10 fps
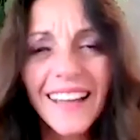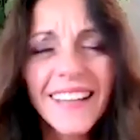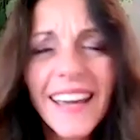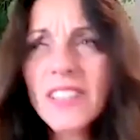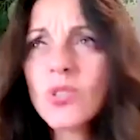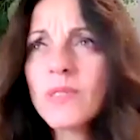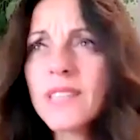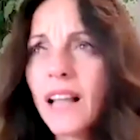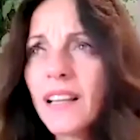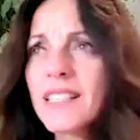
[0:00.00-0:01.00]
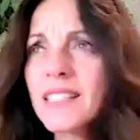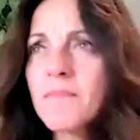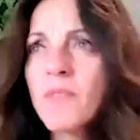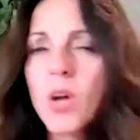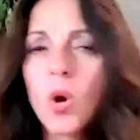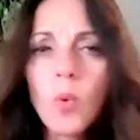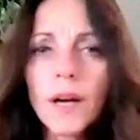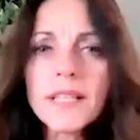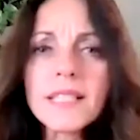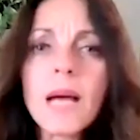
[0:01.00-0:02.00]
Yeah. So tell us, what
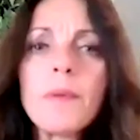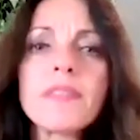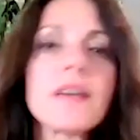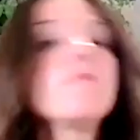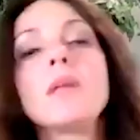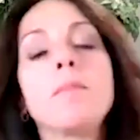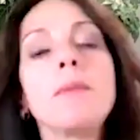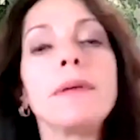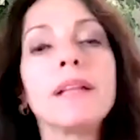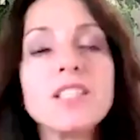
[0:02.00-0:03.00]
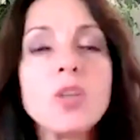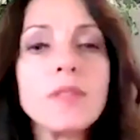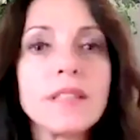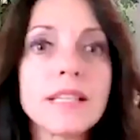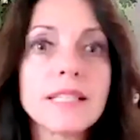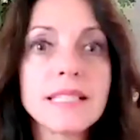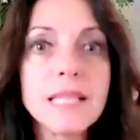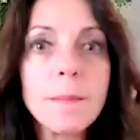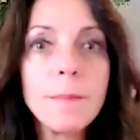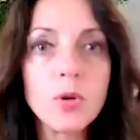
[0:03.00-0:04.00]
are some of maybe let's go with the
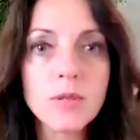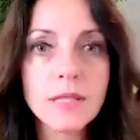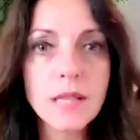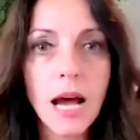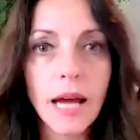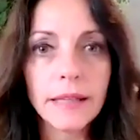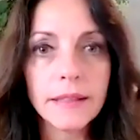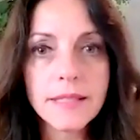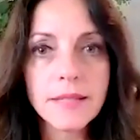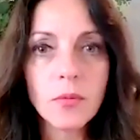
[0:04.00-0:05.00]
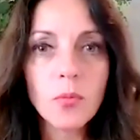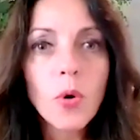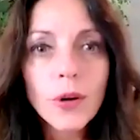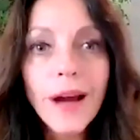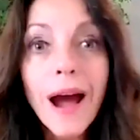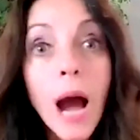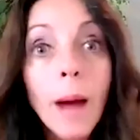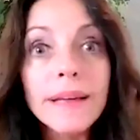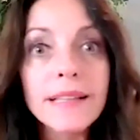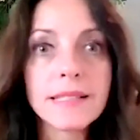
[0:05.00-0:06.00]
simple signs, the more
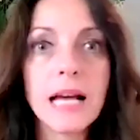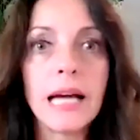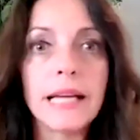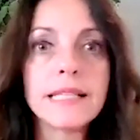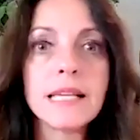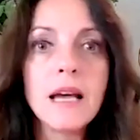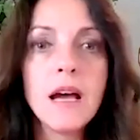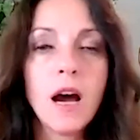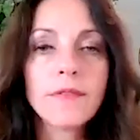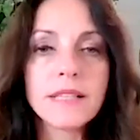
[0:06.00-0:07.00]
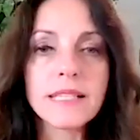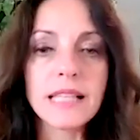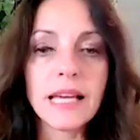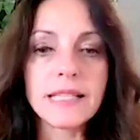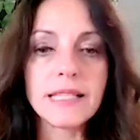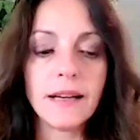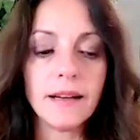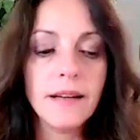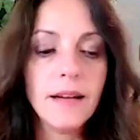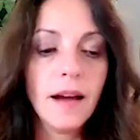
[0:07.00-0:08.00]
common signs of
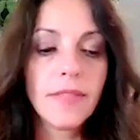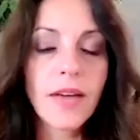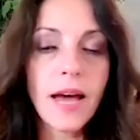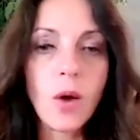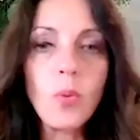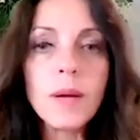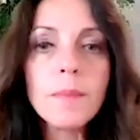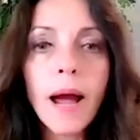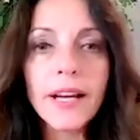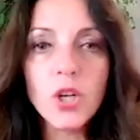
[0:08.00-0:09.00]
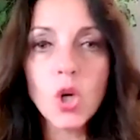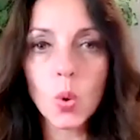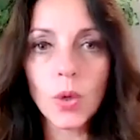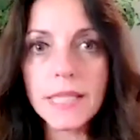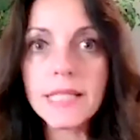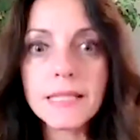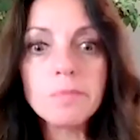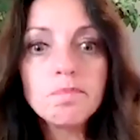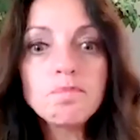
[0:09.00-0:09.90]
dyslexia that we might notice.